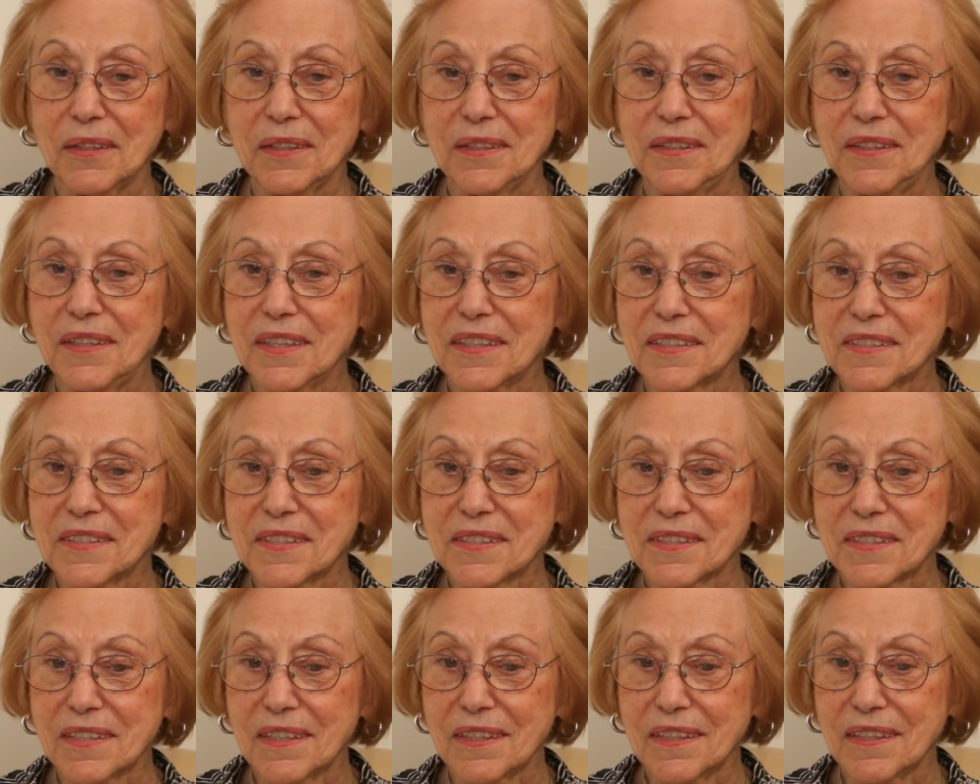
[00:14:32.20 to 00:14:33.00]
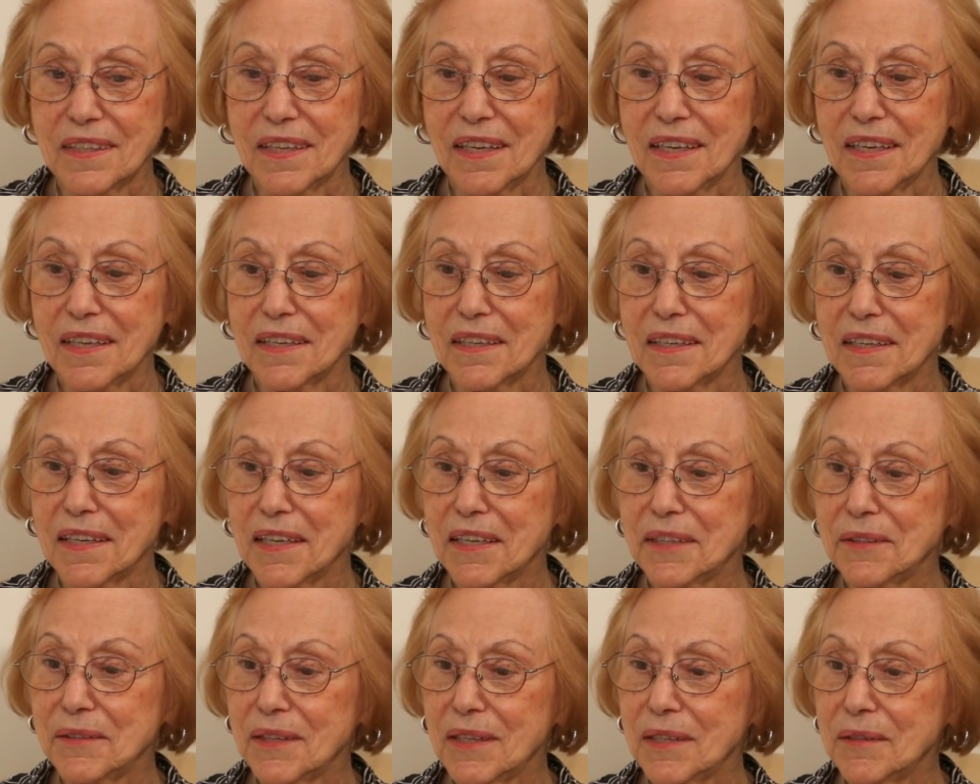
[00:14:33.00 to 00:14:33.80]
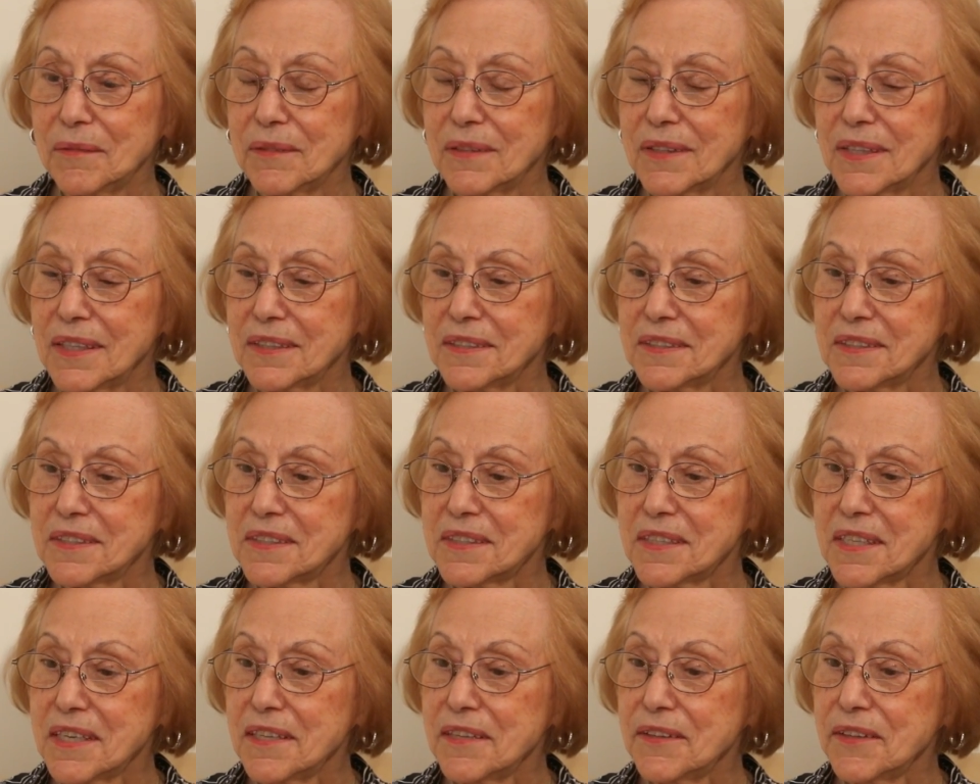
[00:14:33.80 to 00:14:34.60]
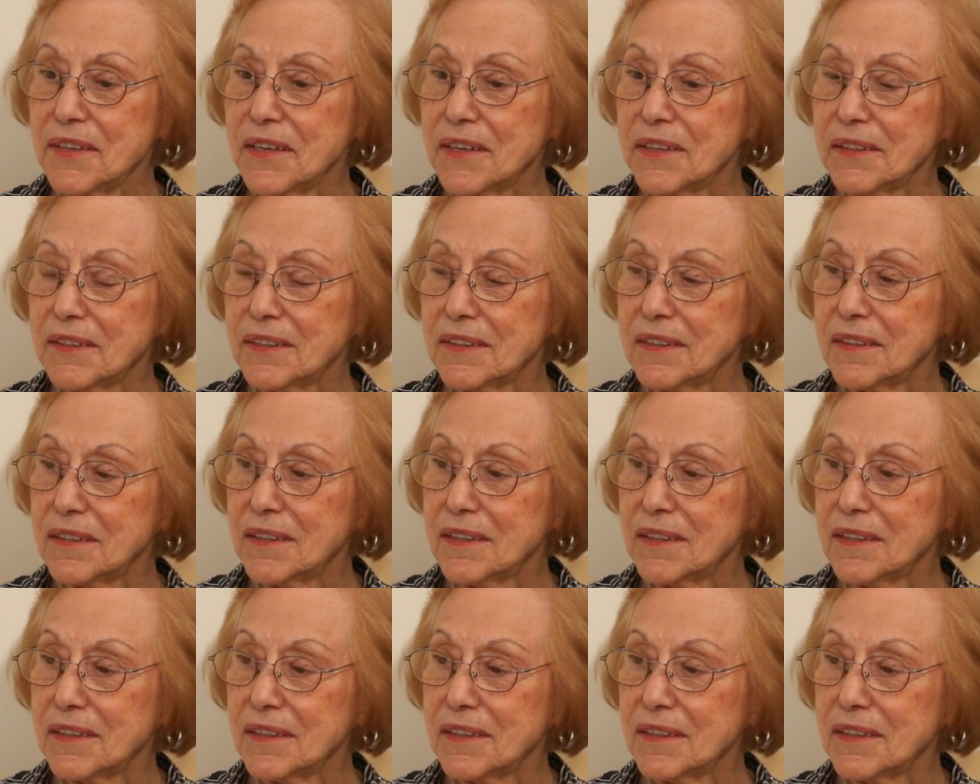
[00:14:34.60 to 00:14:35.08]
Yes, I would like to say that